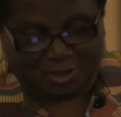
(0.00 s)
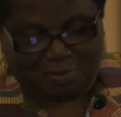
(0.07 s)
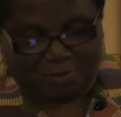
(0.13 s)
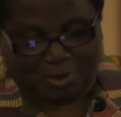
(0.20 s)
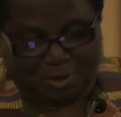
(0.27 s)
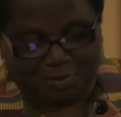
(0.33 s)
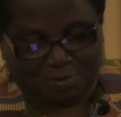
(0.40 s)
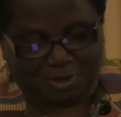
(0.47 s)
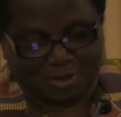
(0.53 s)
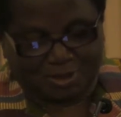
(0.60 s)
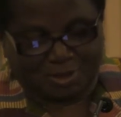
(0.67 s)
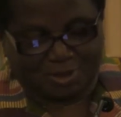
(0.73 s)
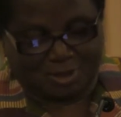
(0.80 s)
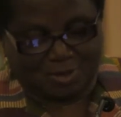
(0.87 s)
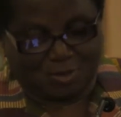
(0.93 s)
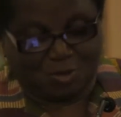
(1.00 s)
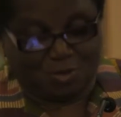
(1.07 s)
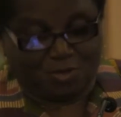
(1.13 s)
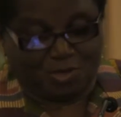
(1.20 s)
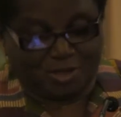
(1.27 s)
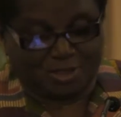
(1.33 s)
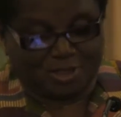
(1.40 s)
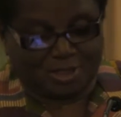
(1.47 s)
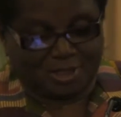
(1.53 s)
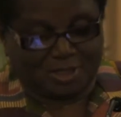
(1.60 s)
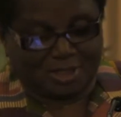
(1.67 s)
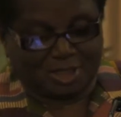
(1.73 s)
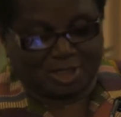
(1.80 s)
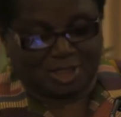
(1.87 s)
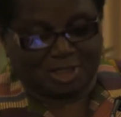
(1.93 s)
the plumbers, the roofing
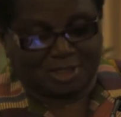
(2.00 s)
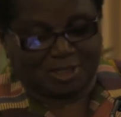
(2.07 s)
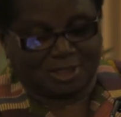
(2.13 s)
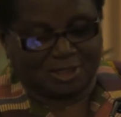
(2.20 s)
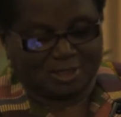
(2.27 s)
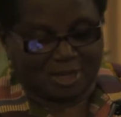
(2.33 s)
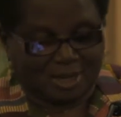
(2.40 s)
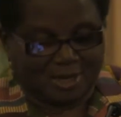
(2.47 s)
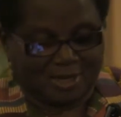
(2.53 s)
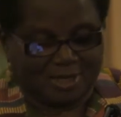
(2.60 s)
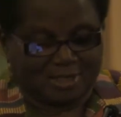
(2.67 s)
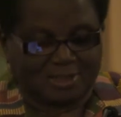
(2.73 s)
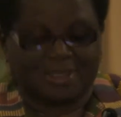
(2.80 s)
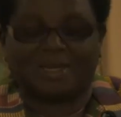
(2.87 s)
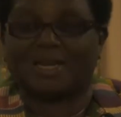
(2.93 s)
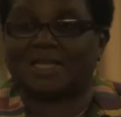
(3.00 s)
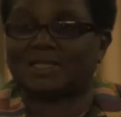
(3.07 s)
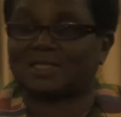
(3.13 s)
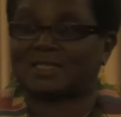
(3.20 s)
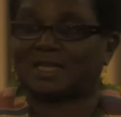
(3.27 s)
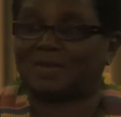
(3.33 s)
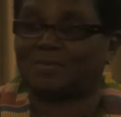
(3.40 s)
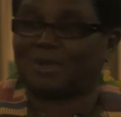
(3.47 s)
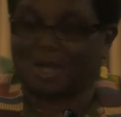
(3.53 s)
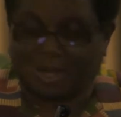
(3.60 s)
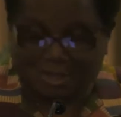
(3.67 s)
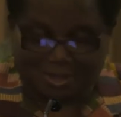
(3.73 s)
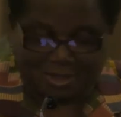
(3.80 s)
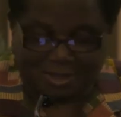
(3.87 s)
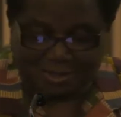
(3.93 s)
technicians, the tilers, the landscape
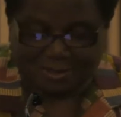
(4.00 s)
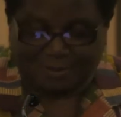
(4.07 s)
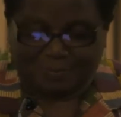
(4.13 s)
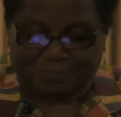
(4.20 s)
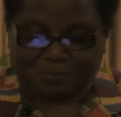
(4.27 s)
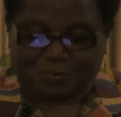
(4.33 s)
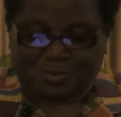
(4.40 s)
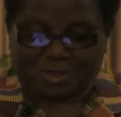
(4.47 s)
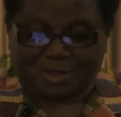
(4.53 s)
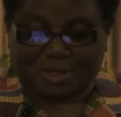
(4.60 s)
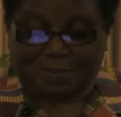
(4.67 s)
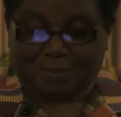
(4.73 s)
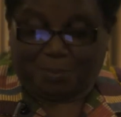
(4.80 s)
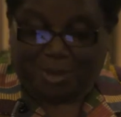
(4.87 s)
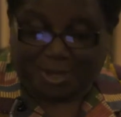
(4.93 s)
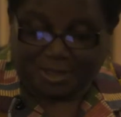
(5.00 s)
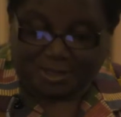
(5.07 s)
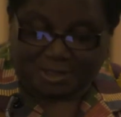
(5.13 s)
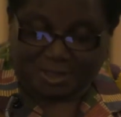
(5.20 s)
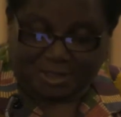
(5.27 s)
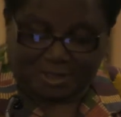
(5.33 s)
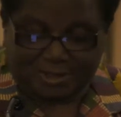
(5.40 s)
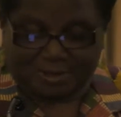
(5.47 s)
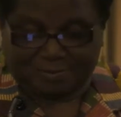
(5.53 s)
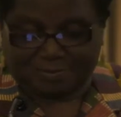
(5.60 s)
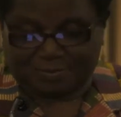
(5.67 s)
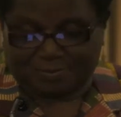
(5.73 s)
gardeners, the painters.